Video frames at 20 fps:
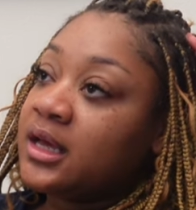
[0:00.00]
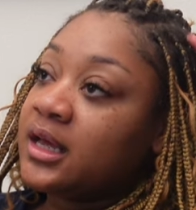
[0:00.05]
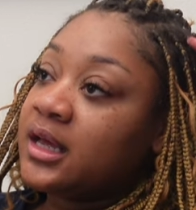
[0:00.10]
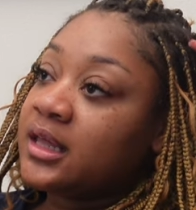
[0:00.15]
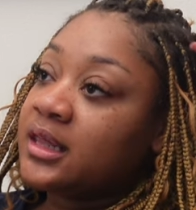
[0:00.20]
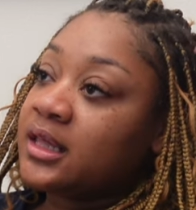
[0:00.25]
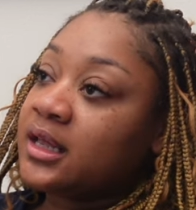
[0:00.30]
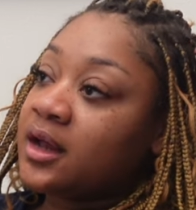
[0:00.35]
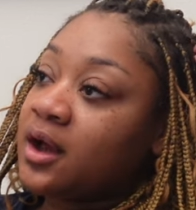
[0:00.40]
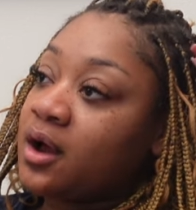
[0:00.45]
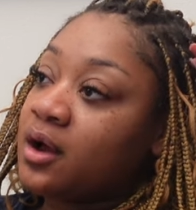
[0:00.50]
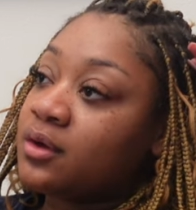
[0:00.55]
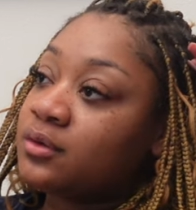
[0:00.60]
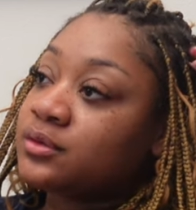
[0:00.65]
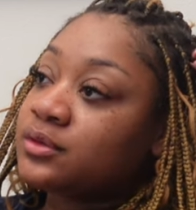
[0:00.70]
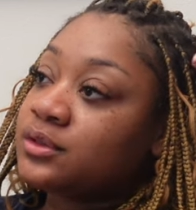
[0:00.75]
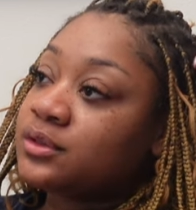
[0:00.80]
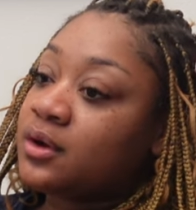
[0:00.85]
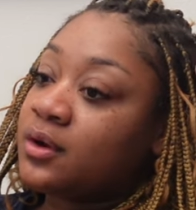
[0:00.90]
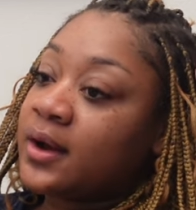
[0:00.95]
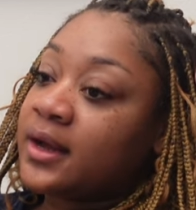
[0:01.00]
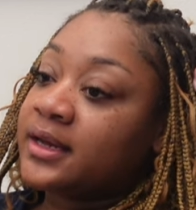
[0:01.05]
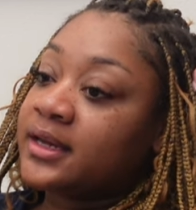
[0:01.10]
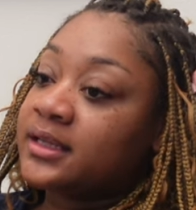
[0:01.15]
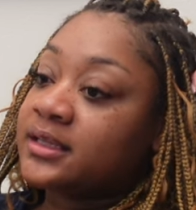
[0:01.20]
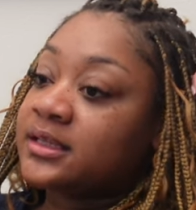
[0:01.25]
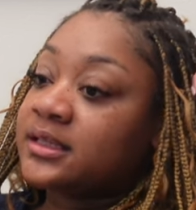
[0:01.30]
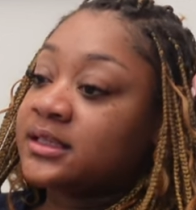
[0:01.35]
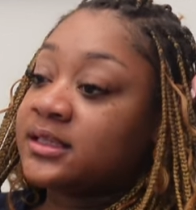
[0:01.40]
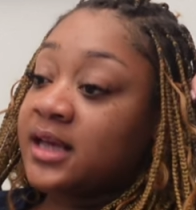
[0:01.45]
And then also, I
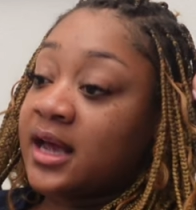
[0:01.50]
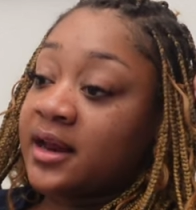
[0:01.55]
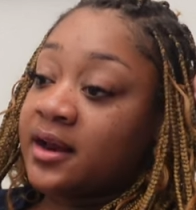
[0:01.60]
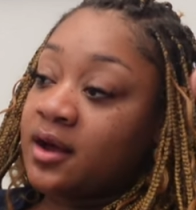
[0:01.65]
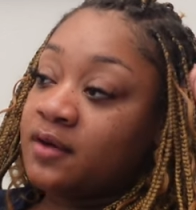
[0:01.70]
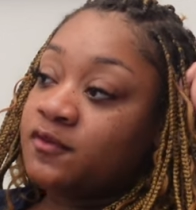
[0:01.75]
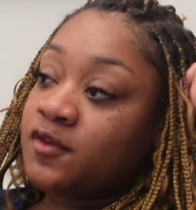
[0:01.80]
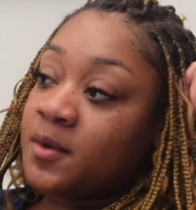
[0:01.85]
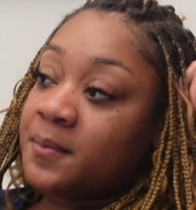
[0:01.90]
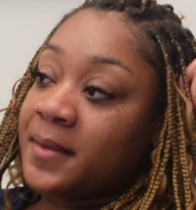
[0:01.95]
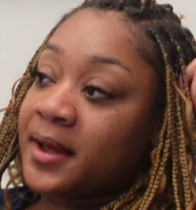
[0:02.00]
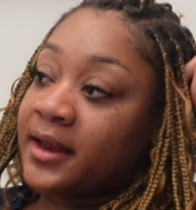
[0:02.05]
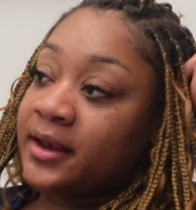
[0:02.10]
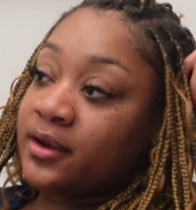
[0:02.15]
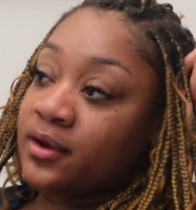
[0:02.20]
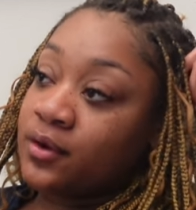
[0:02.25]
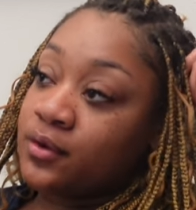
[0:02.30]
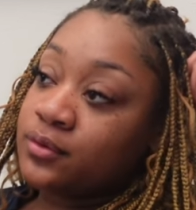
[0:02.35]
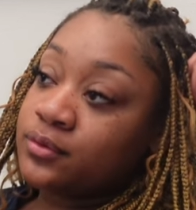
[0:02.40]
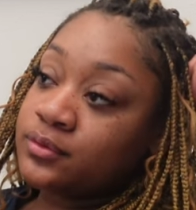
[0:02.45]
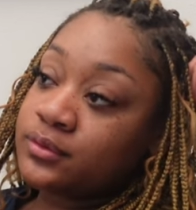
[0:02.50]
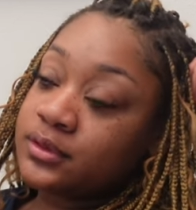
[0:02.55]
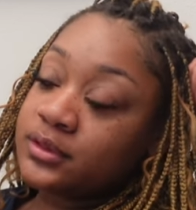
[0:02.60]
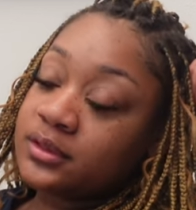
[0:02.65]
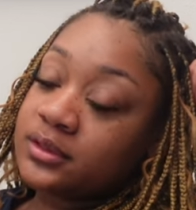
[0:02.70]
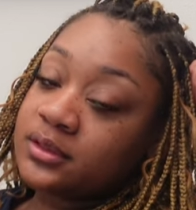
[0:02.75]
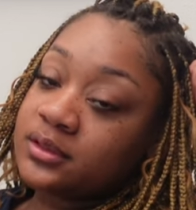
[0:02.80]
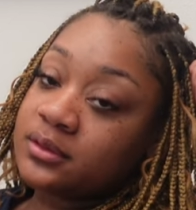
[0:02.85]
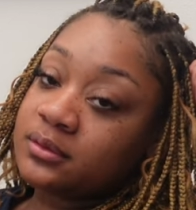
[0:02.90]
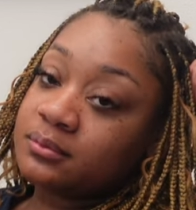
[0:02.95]
need to sign off on my
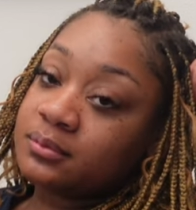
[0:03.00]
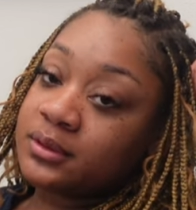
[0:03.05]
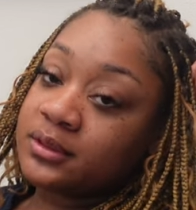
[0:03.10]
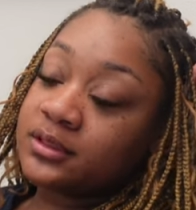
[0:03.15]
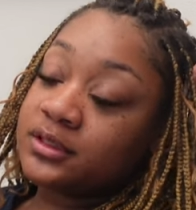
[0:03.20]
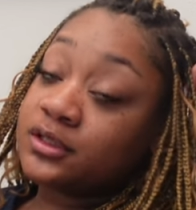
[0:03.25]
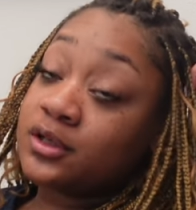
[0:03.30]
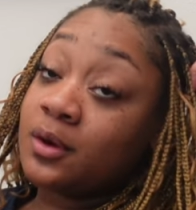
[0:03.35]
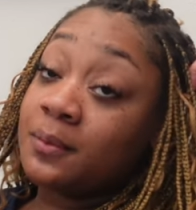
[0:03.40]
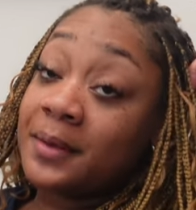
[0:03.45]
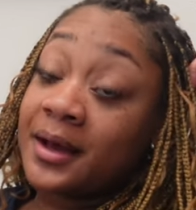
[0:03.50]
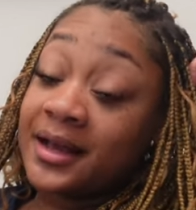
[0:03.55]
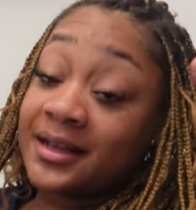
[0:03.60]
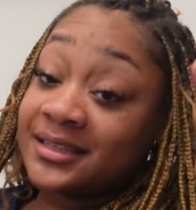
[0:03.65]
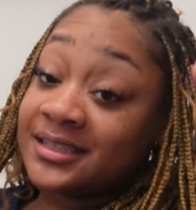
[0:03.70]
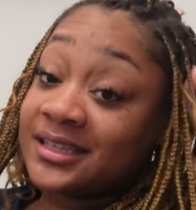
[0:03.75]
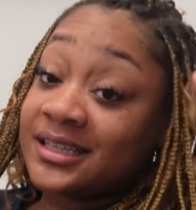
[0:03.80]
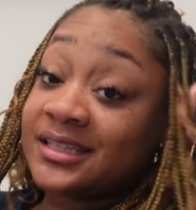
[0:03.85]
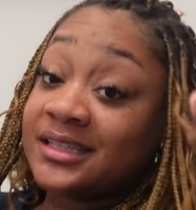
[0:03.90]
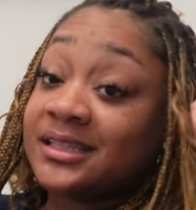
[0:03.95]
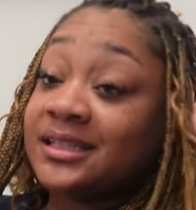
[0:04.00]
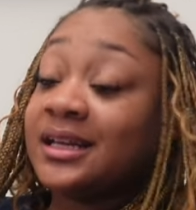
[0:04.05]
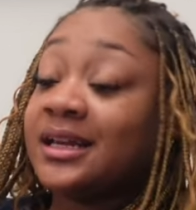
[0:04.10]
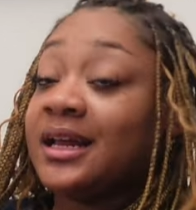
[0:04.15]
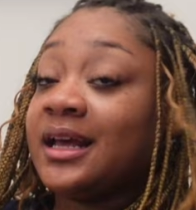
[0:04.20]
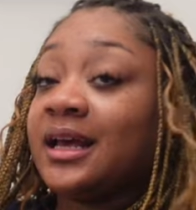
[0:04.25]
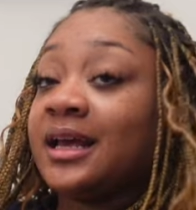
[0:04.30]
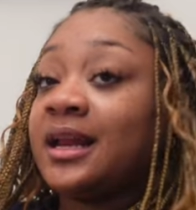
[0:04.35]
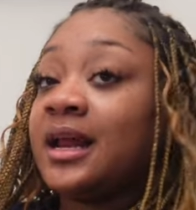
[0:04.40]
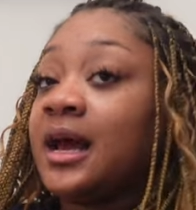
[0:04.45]
notes so my assistant
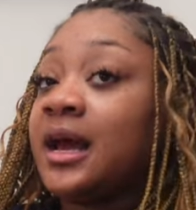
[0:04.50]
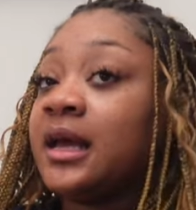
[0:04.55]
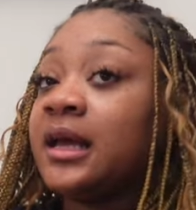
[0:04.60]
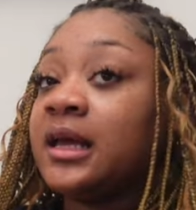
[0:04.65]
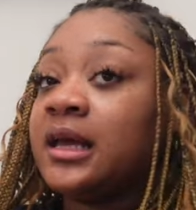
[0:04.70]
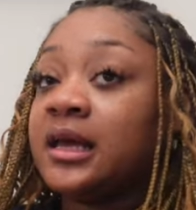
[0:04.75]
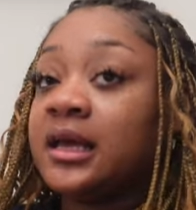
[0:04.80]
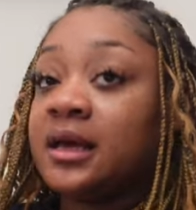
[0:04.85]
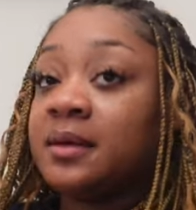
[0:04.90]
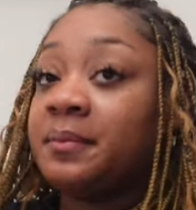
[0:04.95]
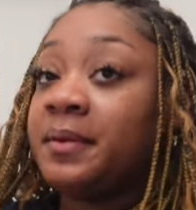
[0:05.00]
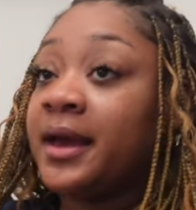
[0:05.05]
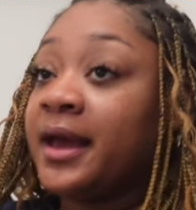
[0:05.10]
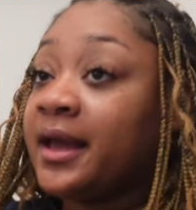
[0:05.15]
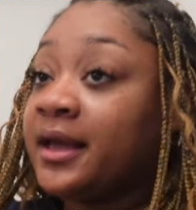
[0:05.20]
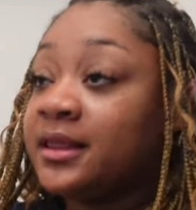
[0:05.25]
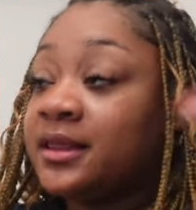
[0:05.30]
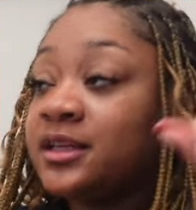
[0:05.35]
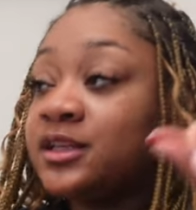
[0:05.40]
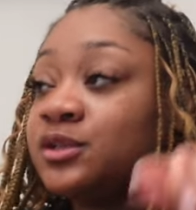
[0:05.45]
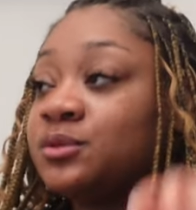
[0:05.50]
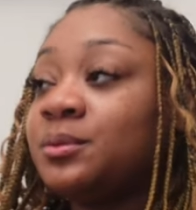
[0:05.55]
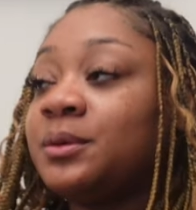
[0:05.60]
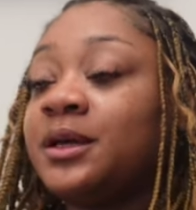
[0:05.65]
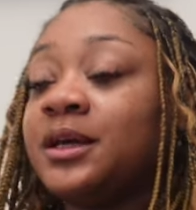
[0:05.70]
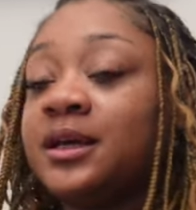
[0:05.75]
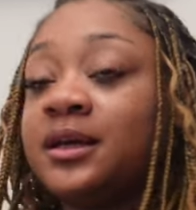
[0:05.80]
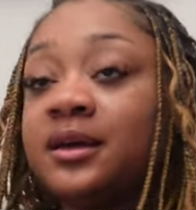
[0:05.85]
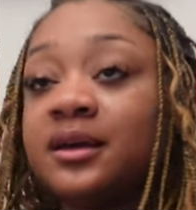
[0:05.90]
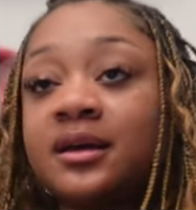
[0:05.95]
and I can get paid this
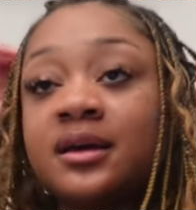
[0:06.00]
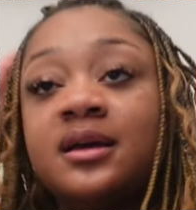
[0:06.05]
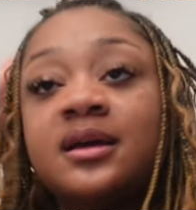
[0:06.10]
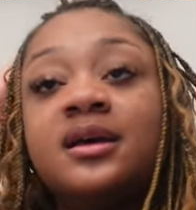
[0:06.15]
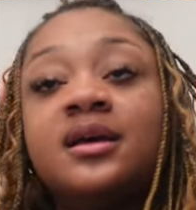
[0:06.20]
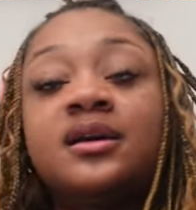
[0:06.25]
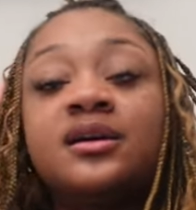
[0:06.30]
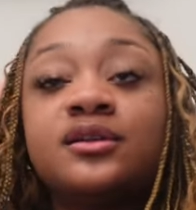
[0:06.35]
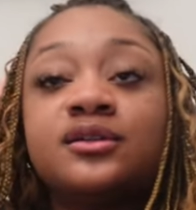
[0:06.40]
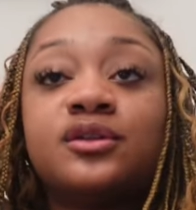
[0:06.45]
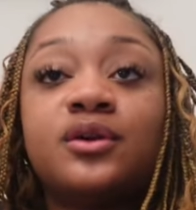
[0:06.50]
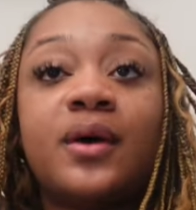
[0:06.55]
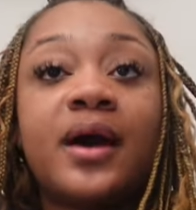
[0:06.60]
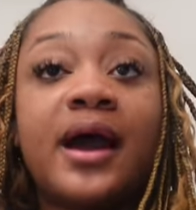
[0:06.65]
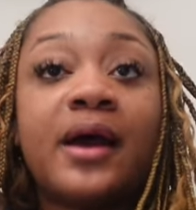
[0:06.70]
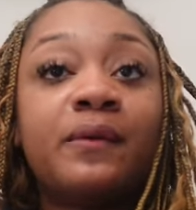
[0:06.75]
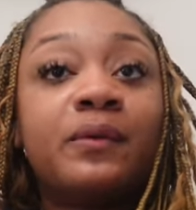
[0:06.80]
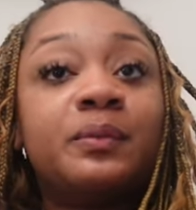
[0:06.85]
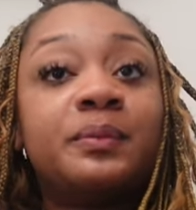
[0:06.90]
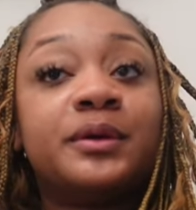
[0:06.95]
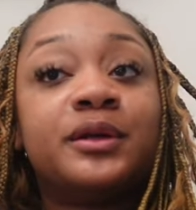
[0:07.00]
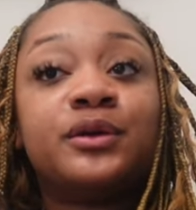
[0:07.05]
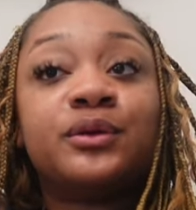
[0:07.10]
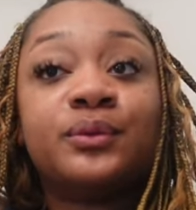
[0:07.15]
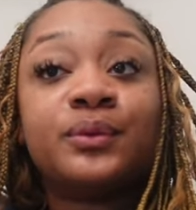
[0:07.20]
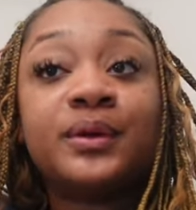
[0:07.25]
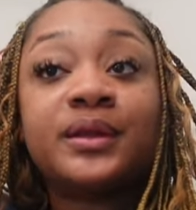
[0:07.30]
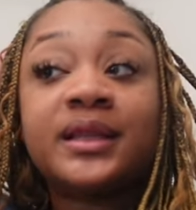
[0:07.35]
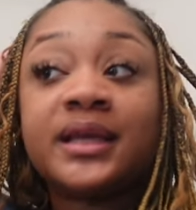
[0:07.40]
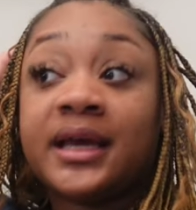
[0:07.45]
week. So I will be
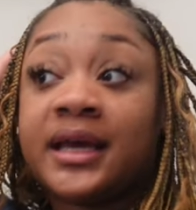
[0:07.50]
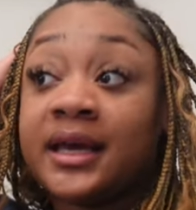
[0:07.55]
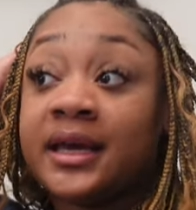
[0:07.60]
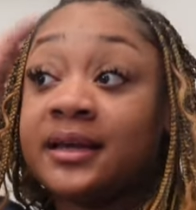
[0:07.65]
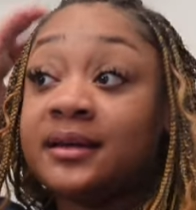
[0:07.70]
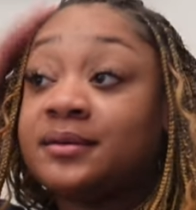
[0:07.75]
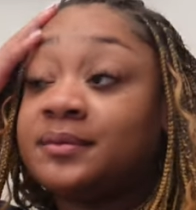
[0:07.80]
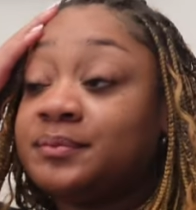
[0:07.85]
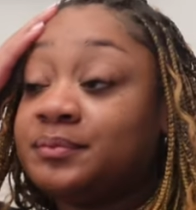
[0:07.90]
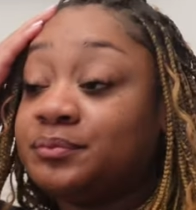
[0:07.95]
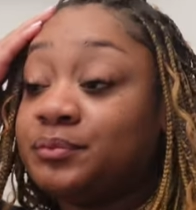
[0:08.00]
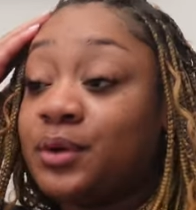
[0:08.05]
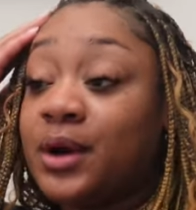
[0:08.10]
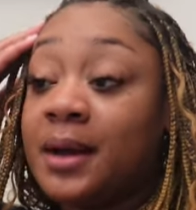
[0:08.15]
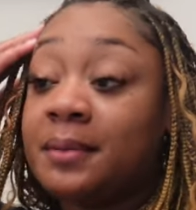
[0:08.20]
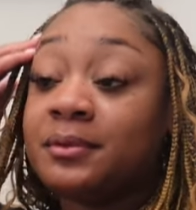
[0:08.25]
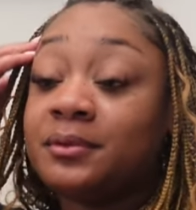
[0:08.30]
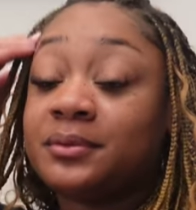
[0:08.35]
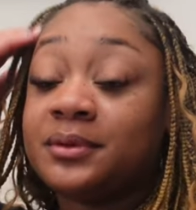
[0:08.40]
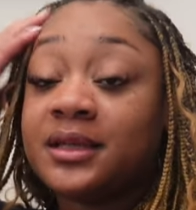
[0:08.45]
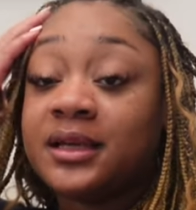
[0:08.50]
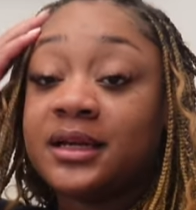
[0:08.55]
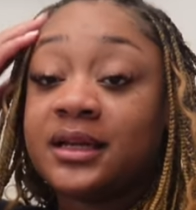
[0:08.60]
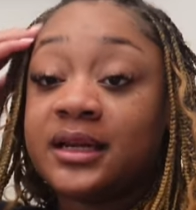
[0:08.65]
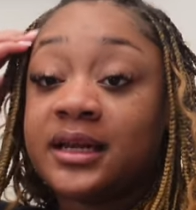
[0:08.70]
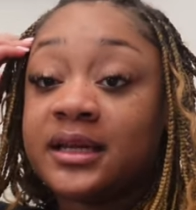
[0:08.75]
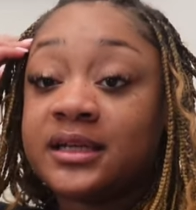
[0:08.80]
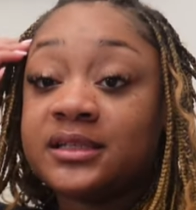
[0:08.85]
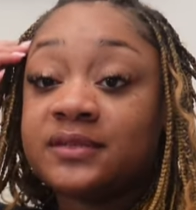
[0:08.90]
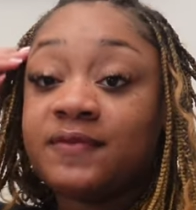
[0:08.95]
doing that probably within the
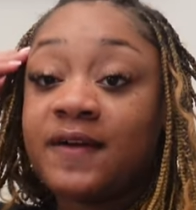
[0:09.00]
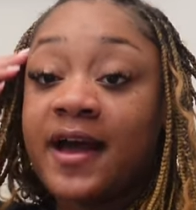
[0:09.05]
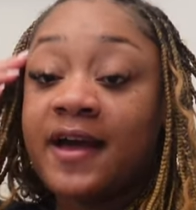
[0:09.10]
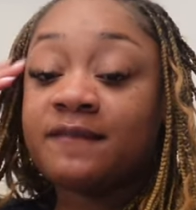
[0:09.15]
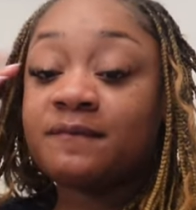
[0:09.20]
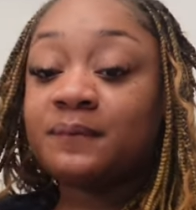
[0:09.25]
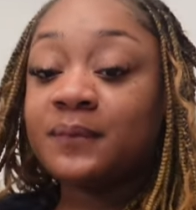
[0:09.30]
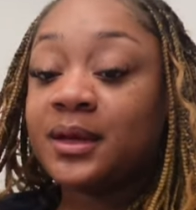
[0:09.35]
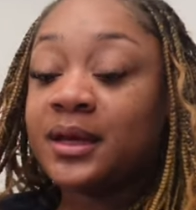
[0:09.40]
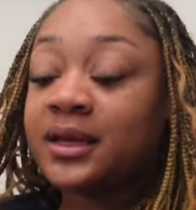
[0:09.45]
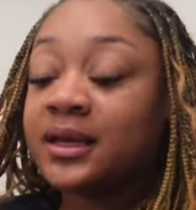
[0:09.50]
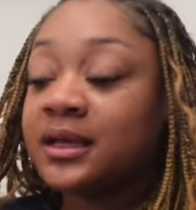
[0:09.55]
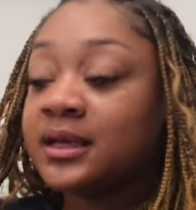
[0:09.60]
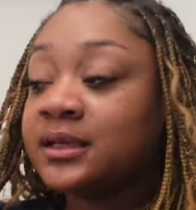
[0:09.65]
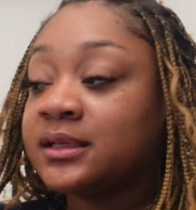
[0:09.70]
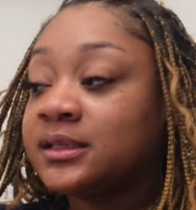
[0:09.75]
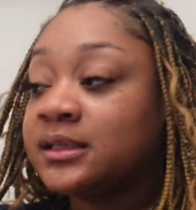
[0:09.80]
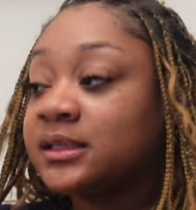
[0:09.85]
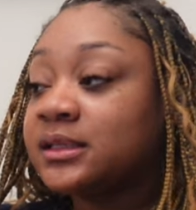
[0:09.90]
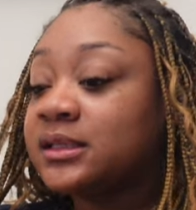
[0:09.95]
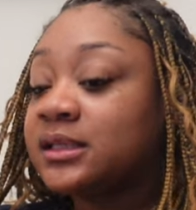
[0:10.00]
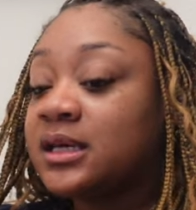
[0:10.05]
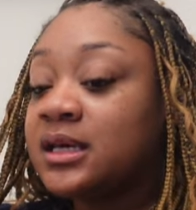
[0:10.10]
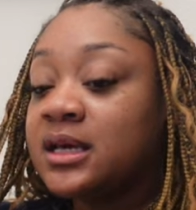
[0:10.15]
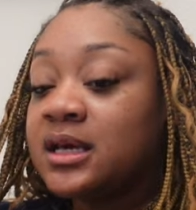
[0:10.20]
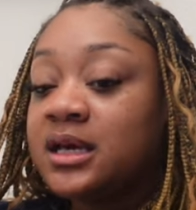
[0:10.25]
next 5 minutes.